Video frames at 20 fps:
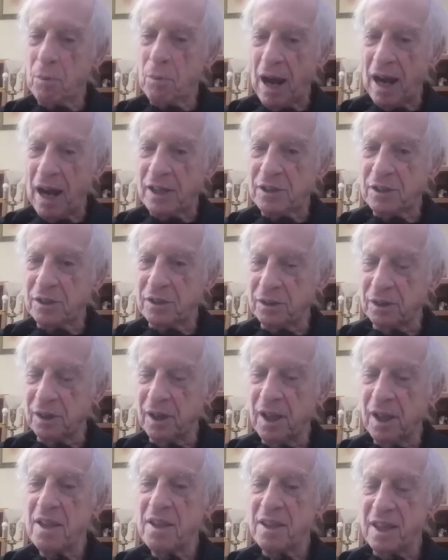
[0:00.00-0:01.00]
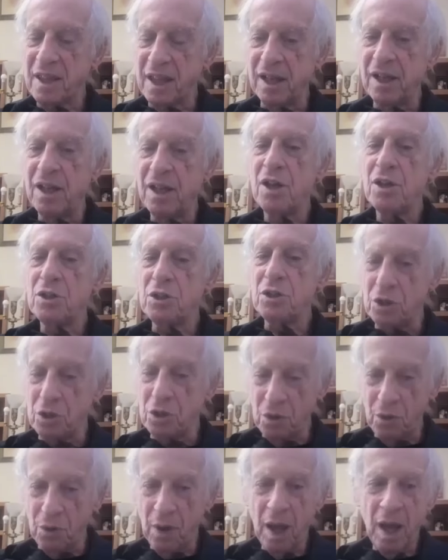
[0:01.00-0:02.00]
practical thing to
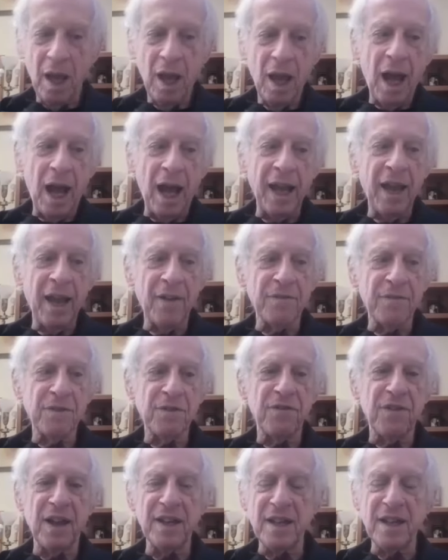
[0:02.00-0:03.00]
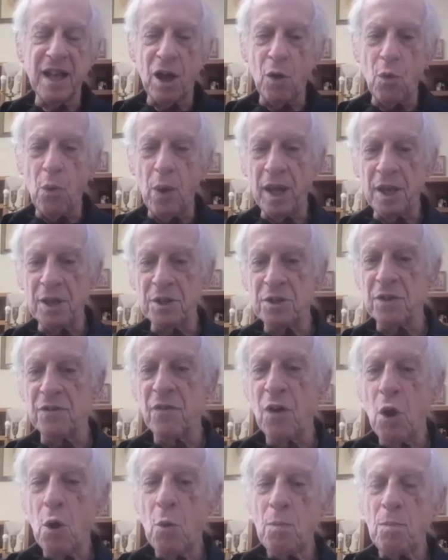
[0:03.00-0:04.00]
do. I have to find out ways of
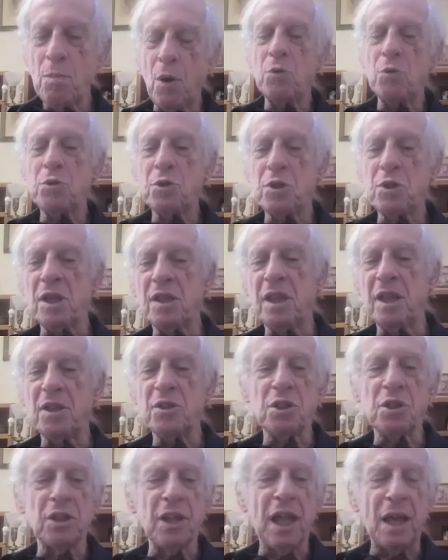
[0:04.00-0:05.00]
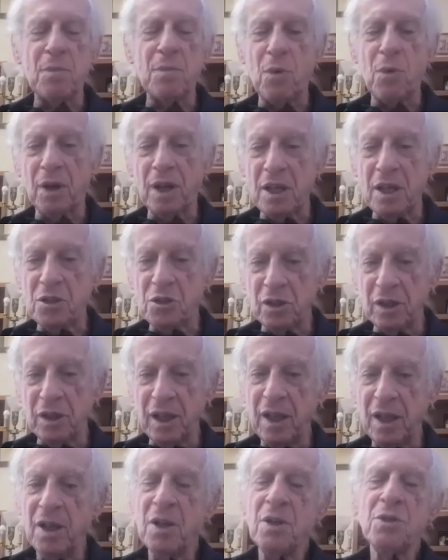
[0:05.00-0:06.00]
posting things a lot more
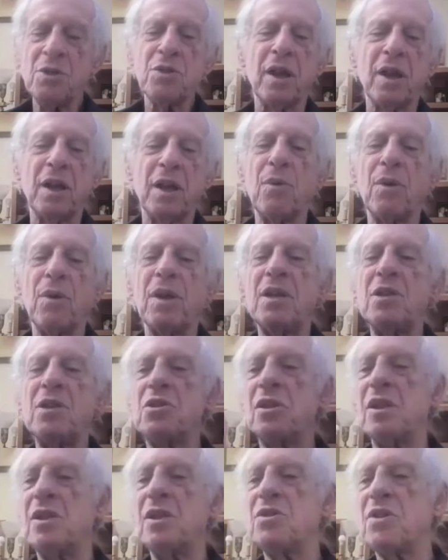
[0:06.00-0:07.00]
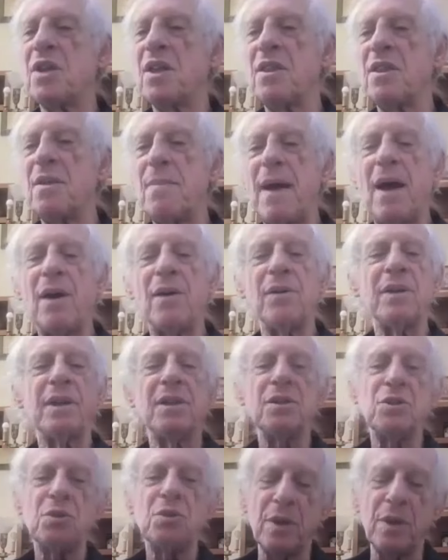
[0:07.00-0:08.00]
easily so I can more easily send them out
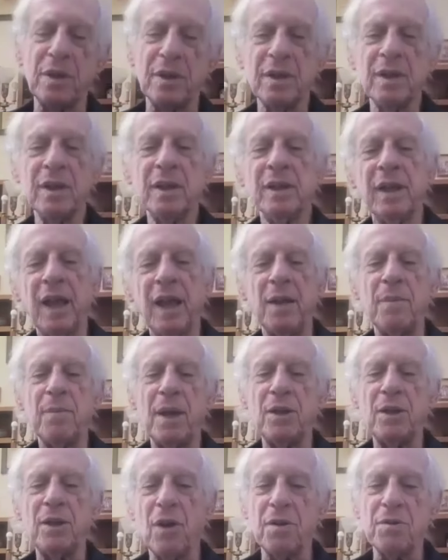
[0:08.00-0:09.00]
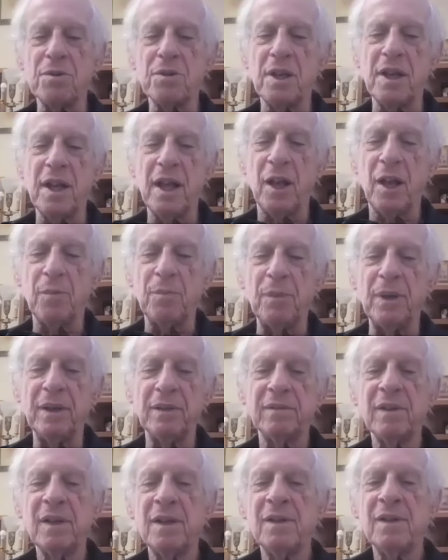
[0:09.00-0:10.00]
on Twitter. And my daughter's going to help me
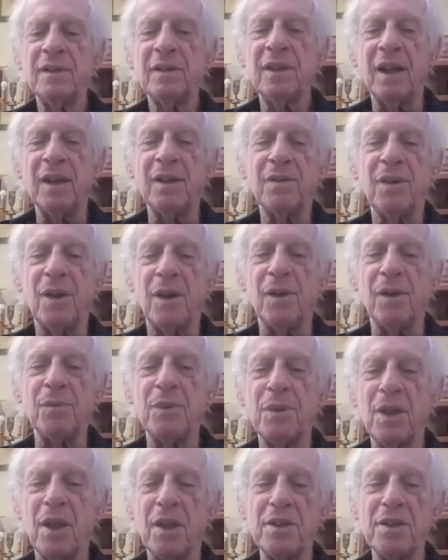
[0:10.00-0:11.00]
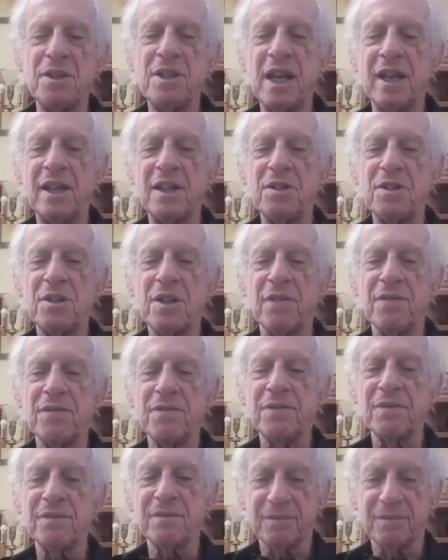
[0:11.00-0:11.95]
uh, all, with all the techie stuff.